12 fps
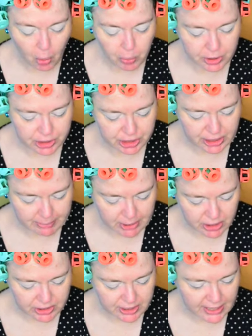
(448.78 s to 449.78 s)
were
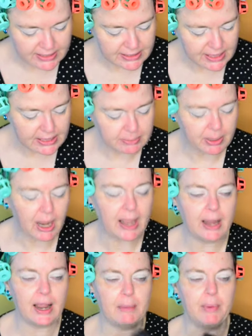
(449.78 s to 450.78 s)
shimmers. I did buy
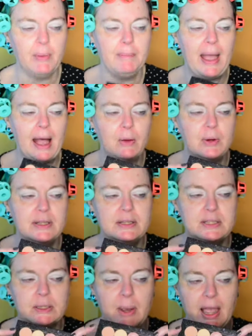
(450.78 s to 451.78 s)
a couple matte
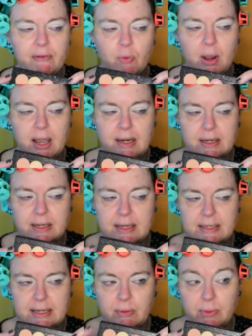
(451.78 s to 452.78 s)
ones, so I have one
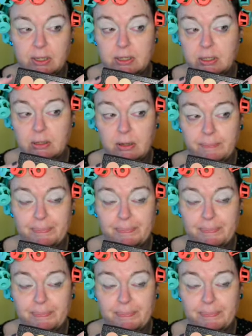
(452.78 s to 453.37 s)
because I really do,